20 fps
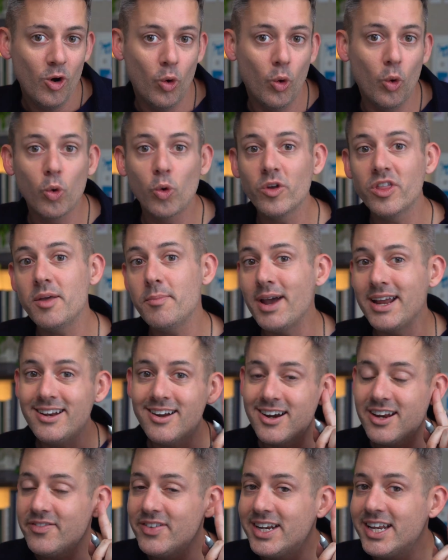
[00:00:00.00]
or they might
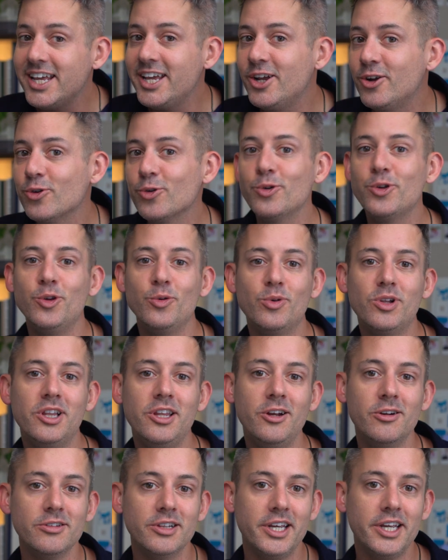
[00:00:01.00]
not even hear you
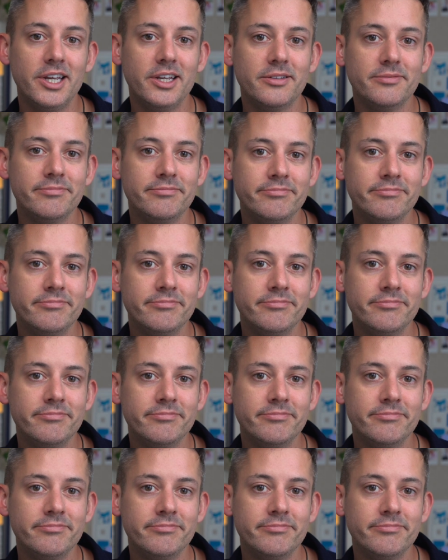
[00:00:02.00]
clearly.